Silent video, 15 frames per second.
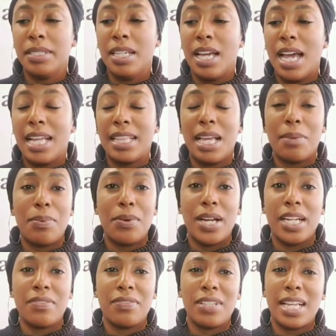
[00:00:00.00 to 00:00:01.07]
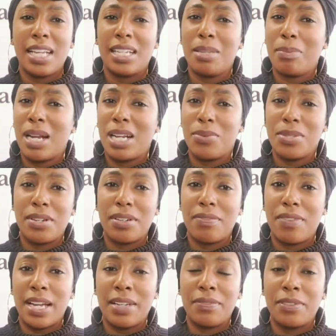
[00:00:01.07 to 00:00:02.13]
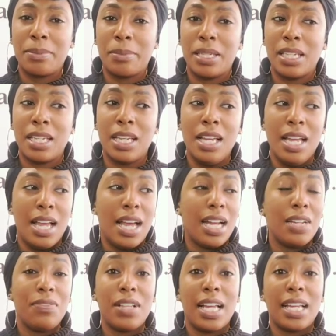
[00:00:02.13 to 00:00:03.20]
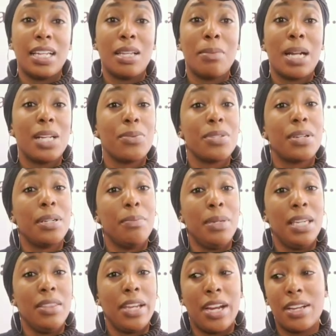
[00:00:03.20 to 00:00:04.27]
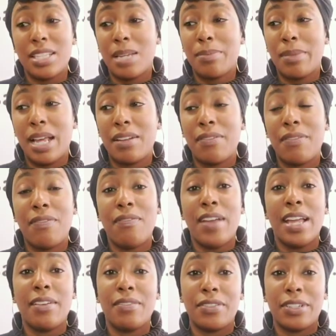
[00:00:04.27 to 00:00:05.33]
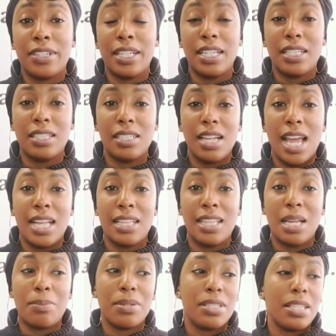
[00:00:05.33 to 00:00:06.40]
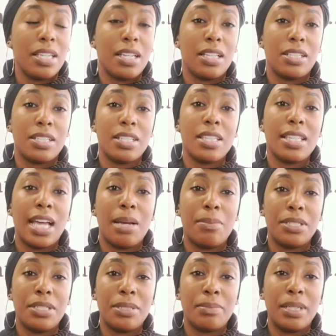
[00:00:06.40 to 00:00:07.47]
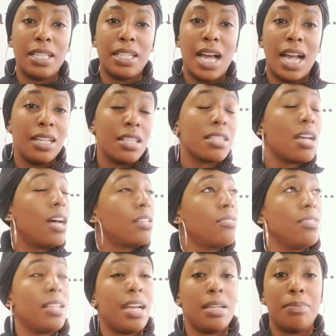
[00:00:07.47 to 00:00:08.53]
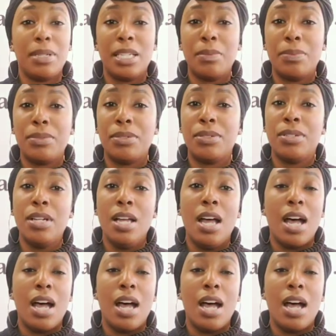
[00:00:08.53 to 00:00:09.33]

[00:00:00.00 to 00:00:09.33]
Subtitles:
At that point, I didn't feel like anybody was gonna fight for me. I didn't feel like anybody was gonna be there, because I'm not a favorite at that particular establishment. I didn't talk to a lot of people.